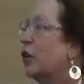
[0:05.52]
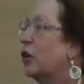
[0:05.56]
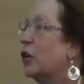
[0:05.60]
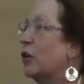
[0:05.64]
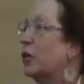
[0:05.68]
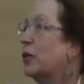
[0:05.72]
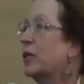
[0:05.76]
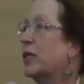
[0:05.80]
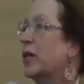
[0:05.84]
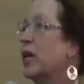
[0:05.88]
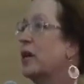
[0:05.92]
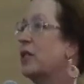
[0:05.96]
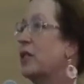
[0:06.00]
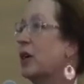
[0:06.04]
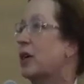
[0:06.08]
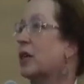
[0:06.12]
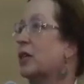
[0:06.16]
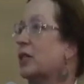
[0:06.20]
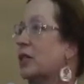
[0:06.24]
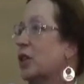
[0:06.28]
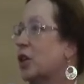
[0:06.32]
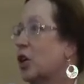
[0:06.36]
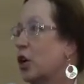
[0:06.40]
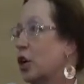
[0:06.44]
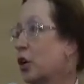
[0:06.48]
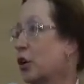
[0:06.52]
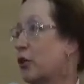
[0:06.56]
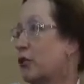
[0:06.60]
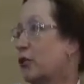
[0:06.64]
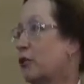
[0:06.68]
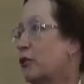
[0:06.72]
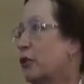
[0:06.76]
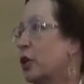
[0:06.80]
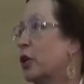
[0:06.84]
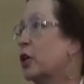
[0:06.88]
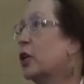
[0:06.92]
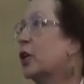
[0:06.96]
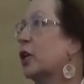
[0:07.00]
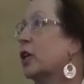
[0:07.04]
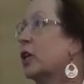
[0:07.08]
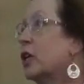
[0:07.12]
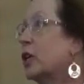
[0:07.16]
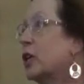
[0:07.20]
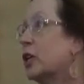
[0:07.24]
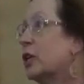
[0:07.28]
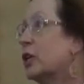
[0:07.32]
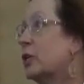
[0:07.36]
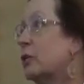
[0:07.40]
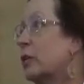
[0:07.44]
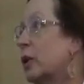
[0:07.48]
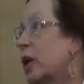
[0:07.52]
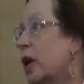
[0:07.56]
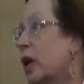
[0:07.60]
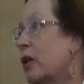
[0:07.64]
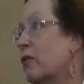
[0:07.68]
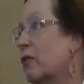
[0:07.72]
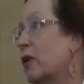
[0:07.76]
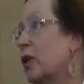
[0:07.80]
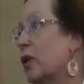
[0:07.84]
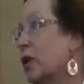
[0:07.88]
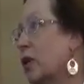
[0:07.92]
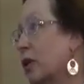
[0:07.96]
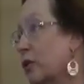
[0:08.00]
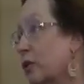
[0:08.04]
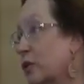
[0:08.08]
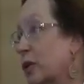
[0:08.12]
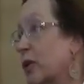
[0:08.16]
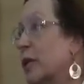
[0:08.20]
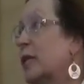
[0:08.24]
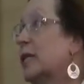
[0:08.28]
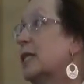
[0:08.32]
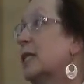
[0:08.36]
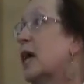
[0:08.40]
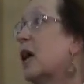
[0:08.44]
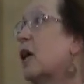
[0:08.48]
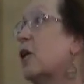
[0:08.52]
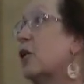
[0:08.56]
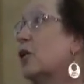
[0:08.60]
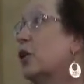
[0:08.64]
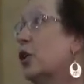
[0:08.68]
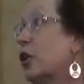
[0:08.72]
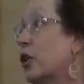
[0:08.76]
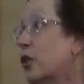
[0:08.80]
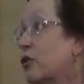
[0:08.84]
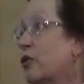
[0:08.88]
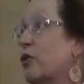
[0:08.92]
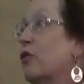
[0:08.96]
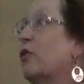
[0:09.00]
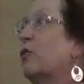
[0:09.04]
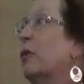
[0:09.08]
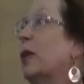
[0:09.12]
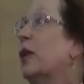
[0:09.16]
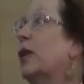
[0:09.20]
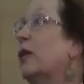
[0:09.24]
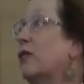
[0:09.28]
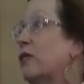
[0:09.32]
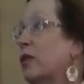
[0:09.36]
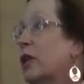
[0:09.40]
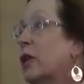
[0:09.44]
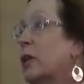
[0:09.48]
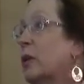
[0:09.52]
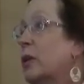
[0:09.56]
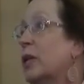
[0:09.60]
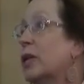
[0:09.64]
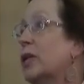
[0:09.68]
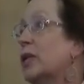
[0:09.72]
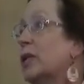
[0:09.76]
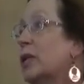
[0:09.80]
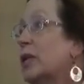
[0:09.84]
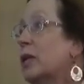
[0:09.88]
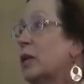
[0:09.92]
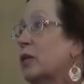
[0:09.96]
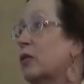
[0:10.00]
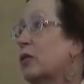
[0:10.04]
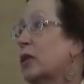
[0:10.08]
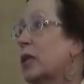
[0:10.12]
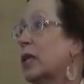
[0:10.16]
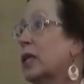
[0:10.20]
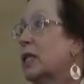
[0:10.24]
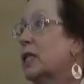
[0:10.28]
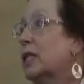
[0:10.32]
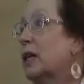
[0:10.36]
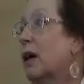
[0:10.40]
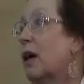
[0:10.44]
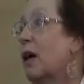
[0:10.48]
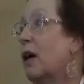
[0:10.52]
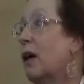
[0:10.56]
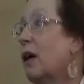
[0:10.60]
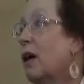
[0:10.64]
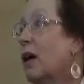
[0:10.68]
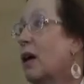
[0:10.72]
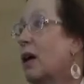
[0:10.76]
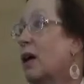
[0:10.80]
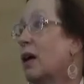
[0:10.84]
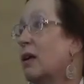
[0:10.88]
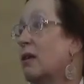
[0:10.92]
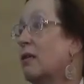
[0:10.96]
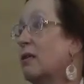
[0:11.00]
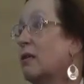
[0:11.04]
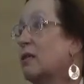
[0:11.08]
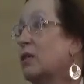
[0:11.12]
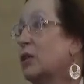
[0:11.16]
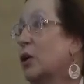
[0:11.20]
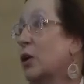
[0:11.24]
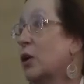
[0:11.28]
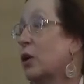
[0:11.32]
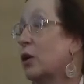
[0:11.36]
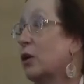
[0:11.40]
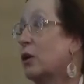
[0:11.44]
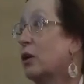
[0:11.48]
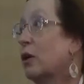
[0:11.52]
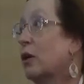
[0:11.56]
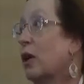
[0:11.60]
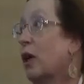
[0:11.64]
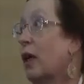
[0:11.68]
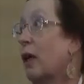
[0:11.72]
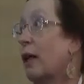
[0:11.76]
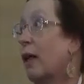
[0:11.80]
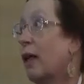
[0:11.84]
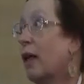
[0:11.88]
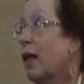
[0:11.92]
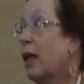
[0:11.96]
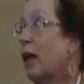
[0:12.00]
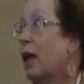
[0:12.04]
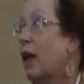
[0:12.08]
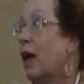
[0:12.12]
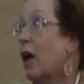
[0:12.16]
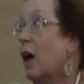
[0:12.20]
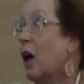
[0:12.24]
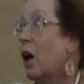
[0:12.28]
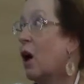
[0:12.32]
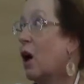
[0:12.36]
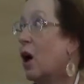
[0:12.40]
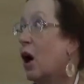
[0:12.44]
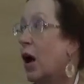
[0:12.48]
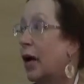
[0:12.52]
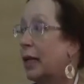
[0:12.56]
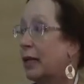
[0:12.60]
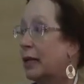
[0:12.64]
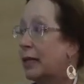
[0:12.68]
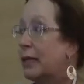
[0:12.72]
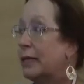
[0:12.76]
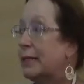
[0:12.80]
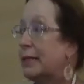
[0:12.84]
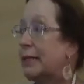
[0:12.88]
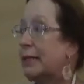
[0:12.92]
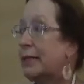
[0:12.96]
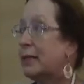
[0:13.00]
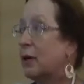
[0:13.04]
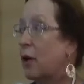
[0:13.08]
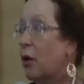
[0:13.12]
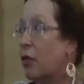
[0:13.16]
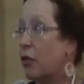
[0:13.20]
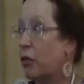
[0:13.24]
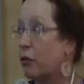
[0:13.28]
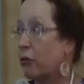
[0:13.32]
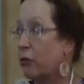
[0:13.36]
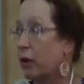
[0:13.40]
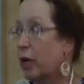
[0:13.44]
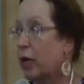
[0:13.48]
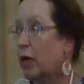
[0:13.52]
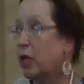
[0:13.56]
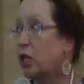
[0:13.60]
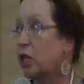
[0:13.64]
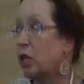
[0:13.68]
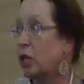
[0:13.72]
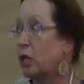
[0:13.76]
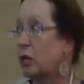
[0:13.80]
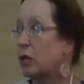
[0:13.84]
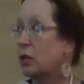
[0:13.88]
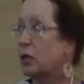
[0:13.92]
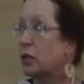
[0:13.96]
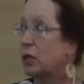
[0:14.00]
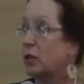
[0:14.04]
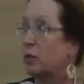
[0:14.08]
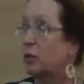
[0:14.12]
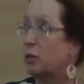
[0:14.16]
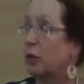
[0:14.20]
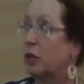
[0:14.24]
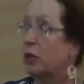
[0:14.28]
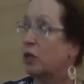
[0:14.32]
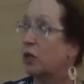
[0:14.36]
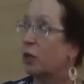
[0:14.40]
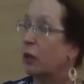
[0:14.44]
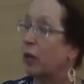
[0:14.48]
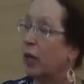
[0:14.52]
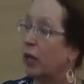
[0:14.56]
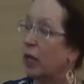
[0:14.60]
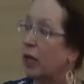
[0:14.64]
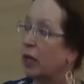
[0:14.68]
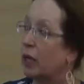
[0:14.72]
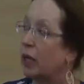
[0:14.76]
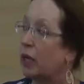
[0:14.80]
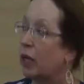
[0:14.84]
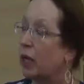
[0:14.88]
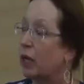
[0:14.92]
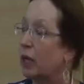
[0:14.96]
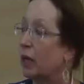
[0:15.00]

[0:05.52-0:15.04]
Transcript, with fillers: Uh, you say there is a lot of, uh, we have a lot of data, a lot of availability of data, and uh, at least on the relations between